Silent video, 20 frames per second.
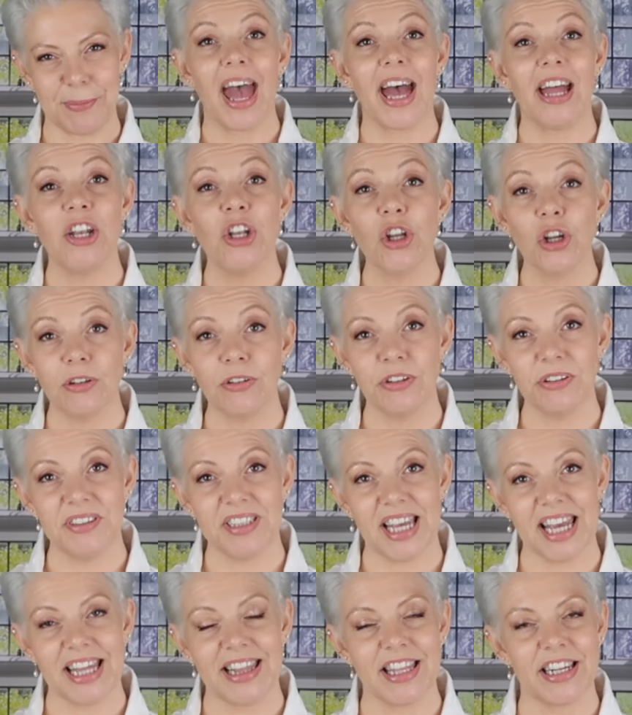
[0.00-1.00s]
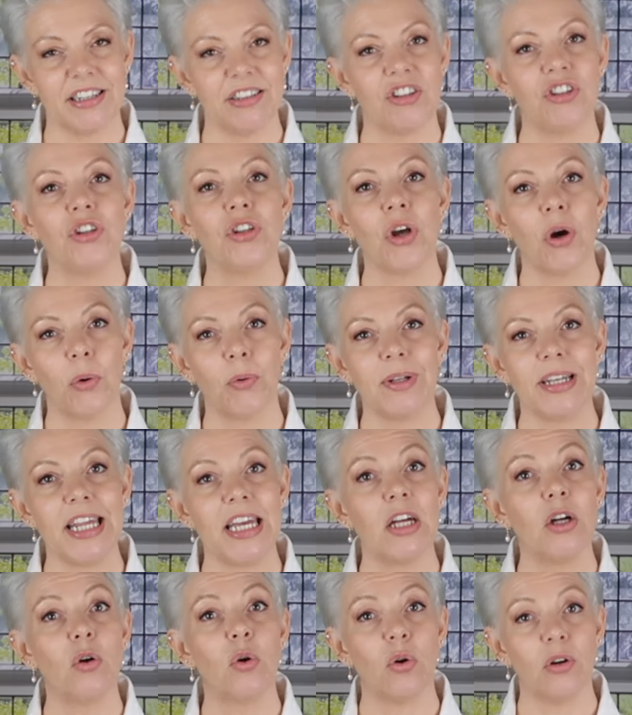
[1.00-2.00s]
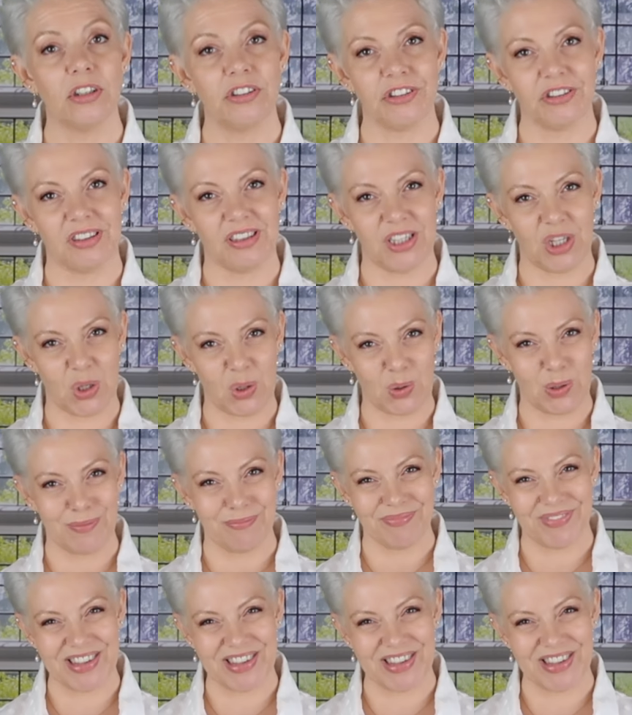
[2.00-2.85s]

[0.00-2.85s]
And not to say that it's totally gorgeous too.